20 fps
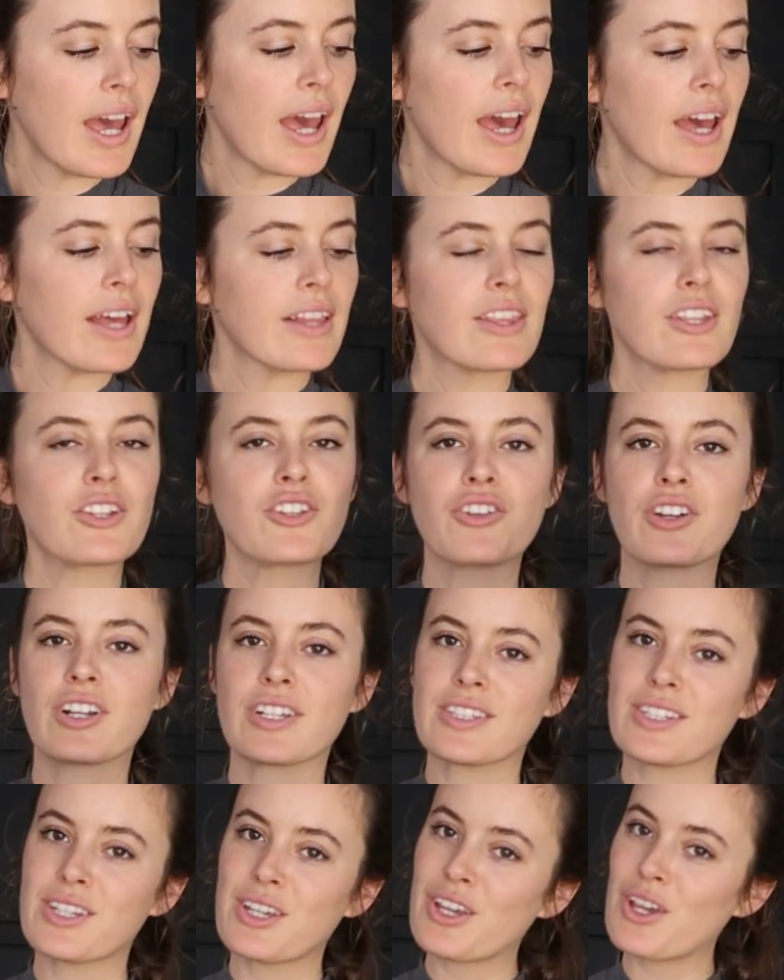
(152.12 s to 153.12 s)
add the
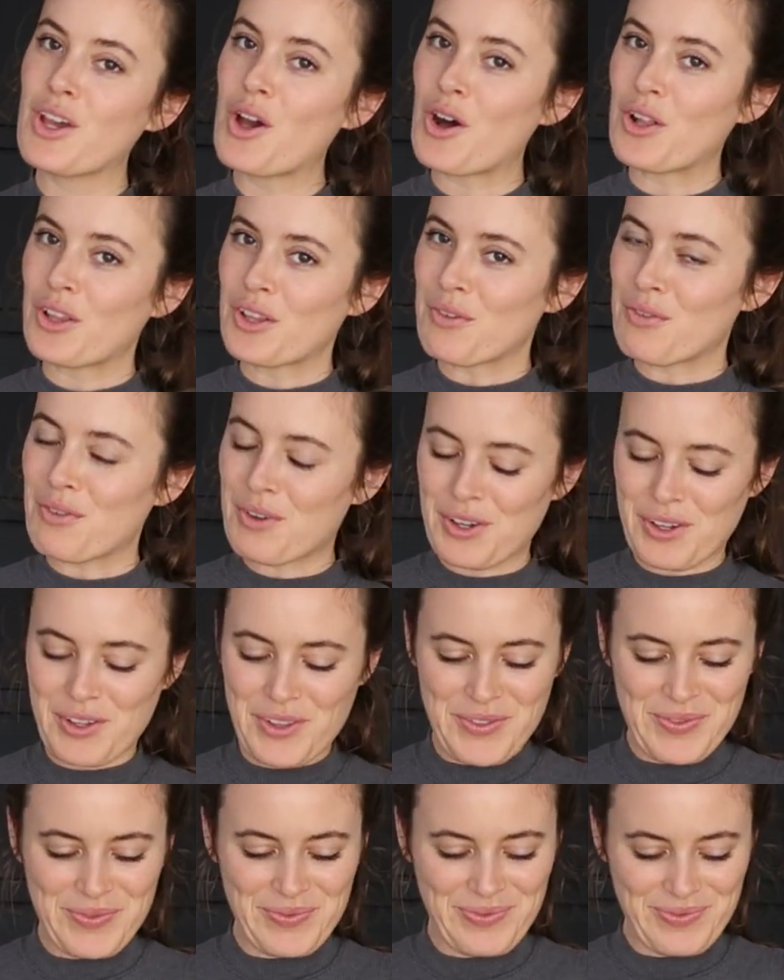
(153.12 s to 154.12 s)
trusty olive
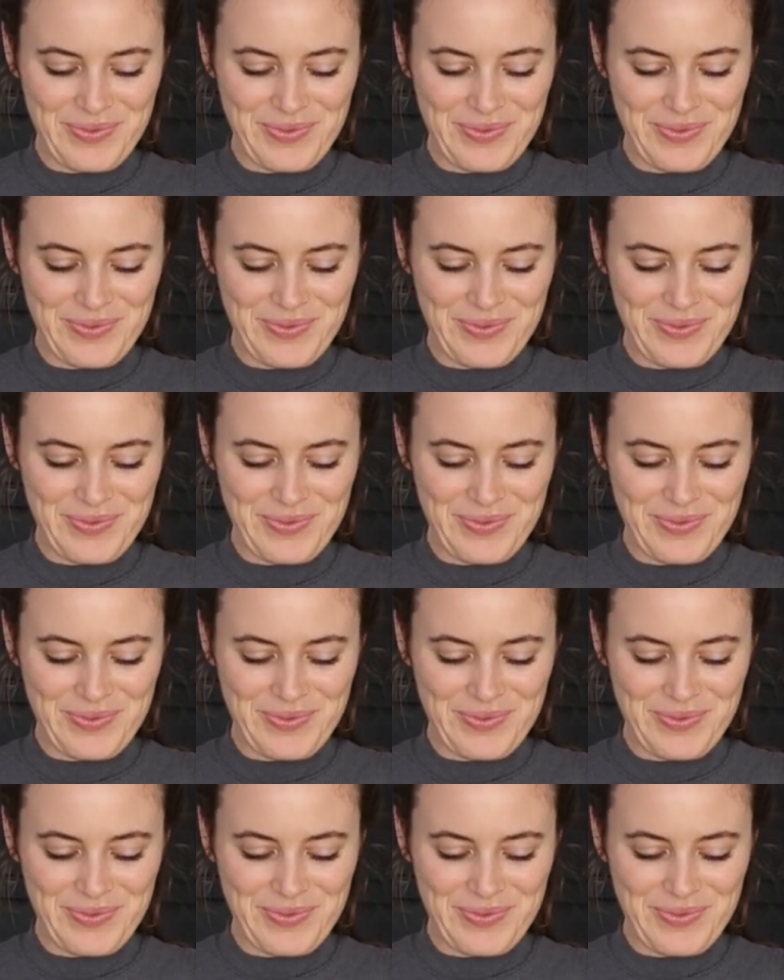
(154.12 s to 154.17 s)
oil.